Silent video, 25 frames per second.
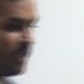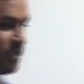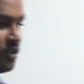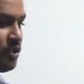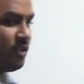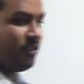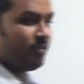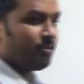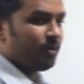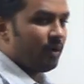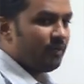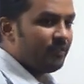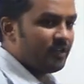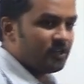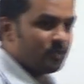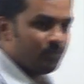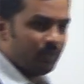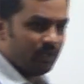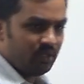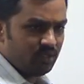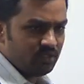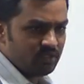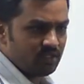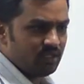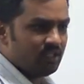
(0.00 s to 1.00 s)
The ratio of
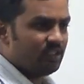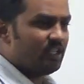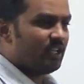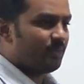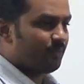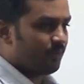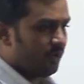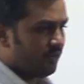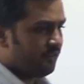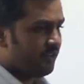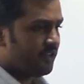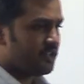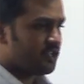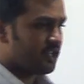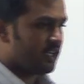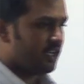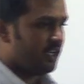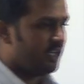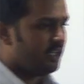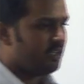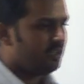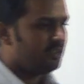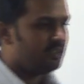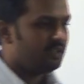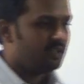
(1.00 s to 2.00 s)
profits means in their profit
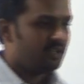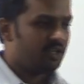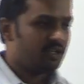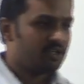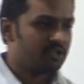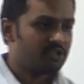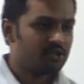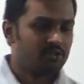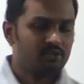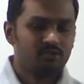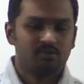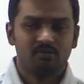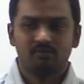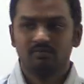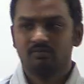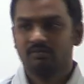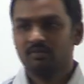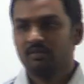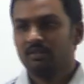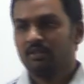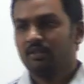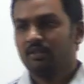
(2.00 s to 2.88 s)
sharing ratio.